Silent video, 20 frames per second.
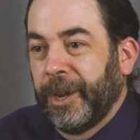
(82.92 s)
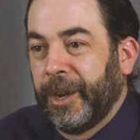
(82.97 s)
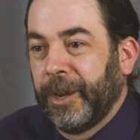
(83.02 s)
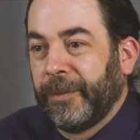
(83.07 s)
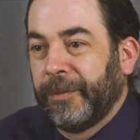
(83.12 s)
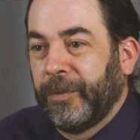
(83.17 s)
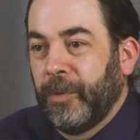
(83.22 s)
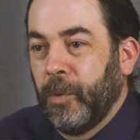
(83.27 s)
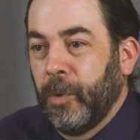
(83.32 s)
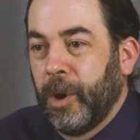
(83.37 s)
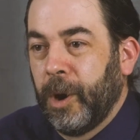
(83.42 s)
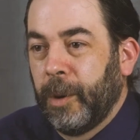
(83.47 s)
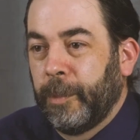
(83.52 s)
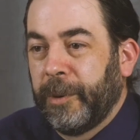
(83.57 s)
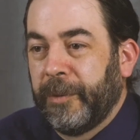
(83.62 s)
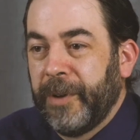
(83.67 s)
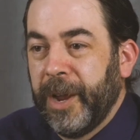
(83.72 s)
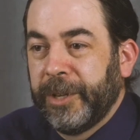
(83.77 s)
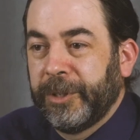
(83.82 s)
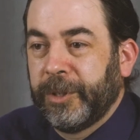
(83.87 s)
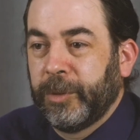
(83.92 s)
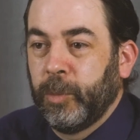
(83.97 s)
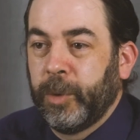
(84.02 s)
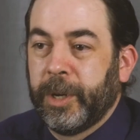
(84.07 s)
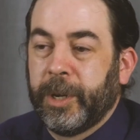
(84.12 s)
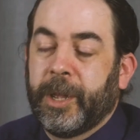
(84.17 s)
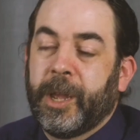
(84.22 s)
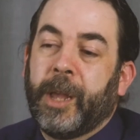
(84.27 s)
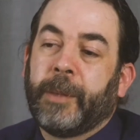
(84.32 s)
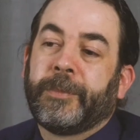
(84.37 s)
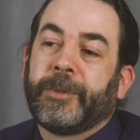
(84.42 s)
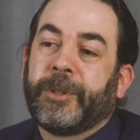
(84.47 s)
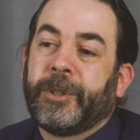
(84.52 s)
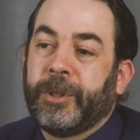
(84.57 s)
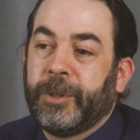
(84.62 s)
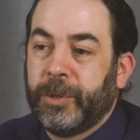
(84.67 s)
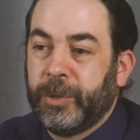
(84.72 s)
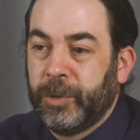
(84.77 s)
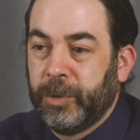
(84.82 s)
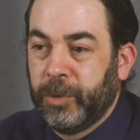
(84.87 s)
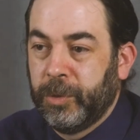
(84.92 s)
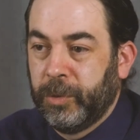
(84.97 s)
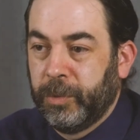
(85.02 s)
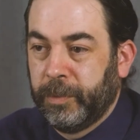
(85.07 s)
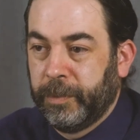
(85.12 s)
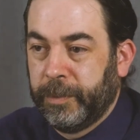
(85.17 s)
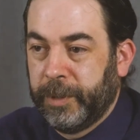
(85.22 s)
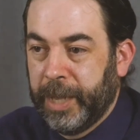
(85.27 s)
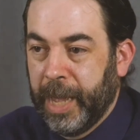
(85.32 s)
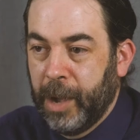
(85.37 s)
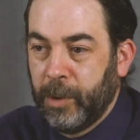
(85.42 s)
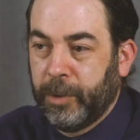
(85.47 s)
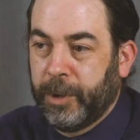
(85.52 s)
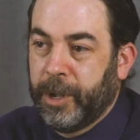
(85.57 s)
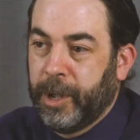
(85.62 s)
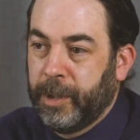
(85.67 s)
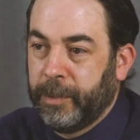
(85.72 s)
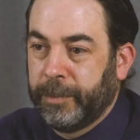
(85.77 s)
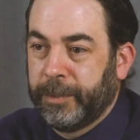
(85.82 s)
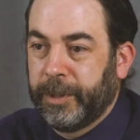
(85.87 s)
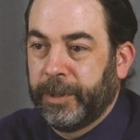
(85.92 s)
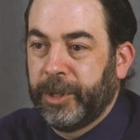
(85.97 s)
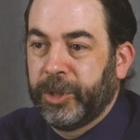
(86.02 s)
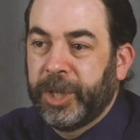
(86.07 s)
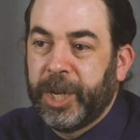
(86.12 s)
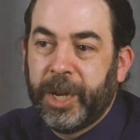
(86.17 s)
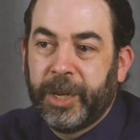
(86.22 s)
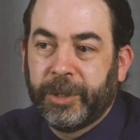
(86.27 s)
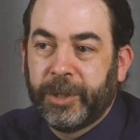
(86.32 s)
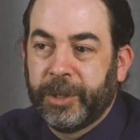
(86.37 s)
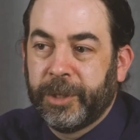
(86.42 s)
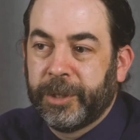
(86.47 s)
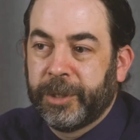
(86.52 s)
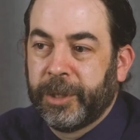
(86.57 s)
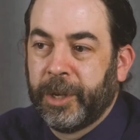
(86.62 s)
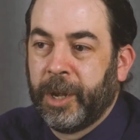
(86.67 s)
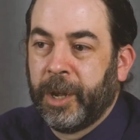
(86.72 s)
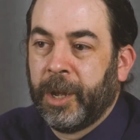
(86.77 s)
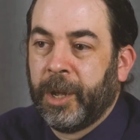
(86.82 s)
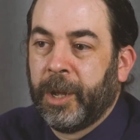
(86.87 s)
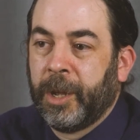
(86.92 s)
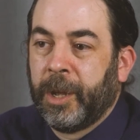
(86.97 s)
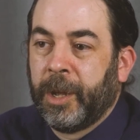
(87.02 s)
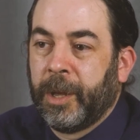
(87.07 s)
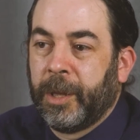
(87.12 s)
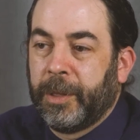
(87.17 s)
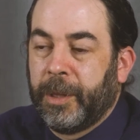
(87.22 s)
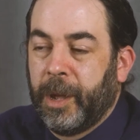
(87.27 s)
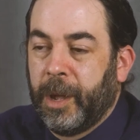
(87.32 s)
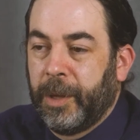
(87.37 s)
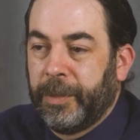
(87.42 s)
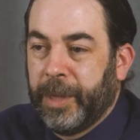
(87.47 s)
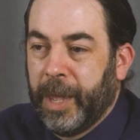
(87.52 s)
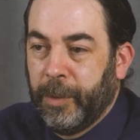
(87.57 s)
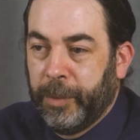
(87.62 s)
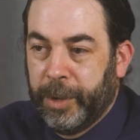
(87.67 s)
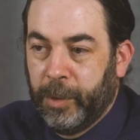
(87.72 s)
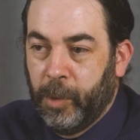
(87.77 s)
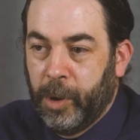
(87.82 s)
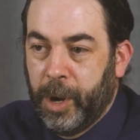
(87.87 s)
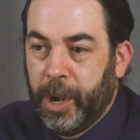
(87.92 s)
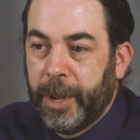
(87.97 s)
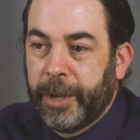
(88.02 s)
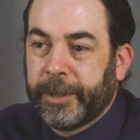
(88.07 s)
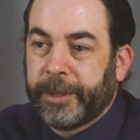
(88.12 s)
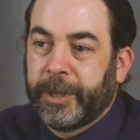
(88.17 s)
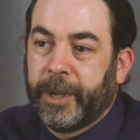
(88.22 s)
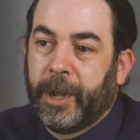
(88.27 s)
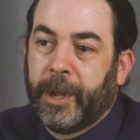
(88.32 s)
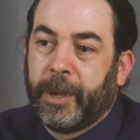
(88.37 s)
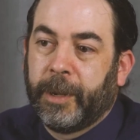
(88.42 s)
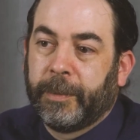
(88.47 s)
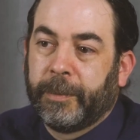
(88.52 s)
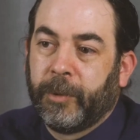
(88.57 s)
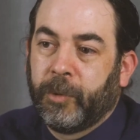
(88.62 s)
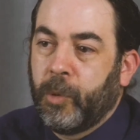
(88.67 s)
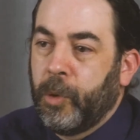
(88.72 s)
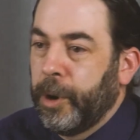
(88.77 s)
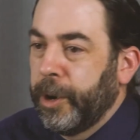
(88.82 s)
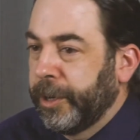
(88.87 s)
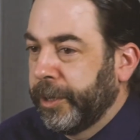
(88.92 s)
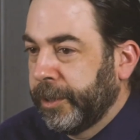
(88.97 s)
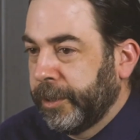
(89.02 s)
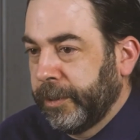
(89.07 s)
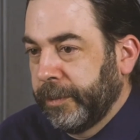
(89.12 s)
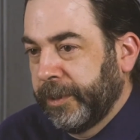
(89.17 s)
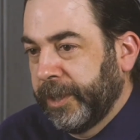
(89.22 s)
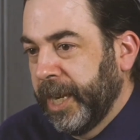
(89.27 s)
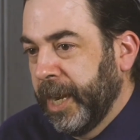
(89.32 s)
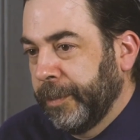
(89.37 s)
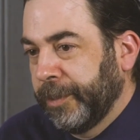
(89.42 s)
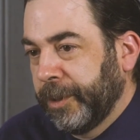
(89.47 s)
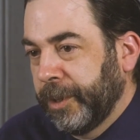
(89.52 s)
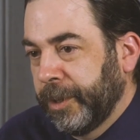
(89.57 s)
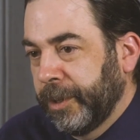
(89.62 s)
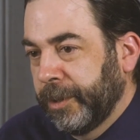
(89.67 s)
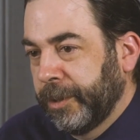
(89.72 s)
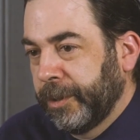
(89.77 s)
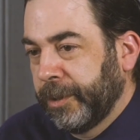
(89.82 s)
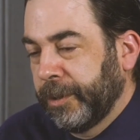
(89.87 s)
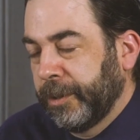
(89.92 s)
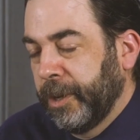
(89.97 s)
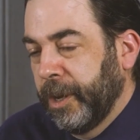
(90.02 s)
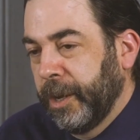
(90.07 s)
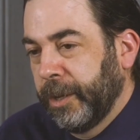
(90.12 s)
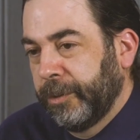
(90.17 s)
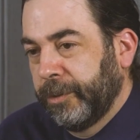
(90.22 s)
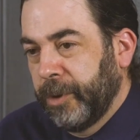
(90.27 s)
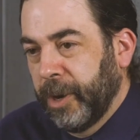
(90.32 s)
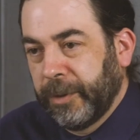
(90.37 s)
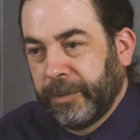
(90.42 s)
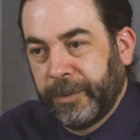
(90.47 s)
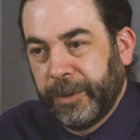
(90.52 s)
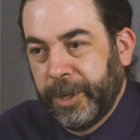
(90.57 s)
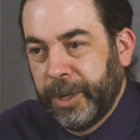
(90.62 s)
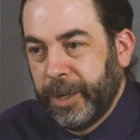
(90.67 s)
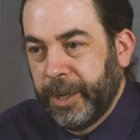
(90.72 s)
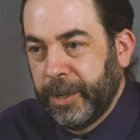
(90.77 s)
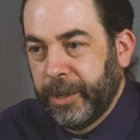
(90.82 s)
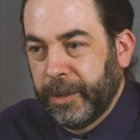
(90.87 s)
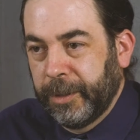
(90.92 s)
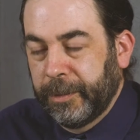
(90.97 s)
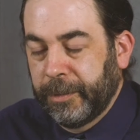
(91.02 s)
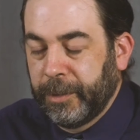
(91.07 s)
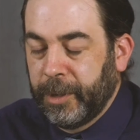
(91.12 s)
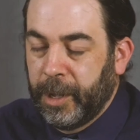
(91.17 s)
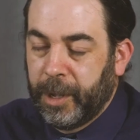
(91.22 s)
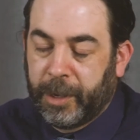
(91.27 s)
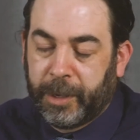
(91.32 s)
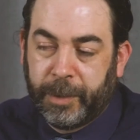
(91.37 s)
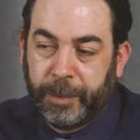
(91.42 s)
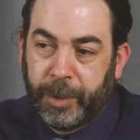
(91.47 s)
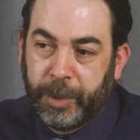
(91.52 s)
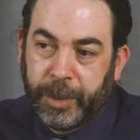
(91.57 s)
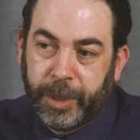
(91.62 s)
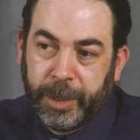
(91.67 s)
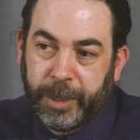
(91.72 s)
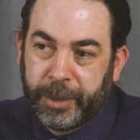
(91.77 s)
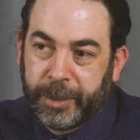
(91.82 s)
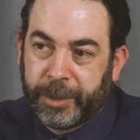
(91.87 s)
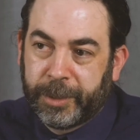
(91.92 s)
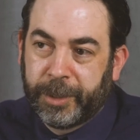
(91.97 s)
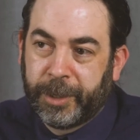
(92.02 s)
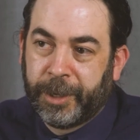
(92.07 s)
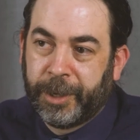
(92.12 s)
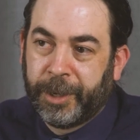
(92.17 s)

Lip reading: for prevention when it comes to the outcomes and the changes that we want. Of course, SAMHSA's Drug-Free Communities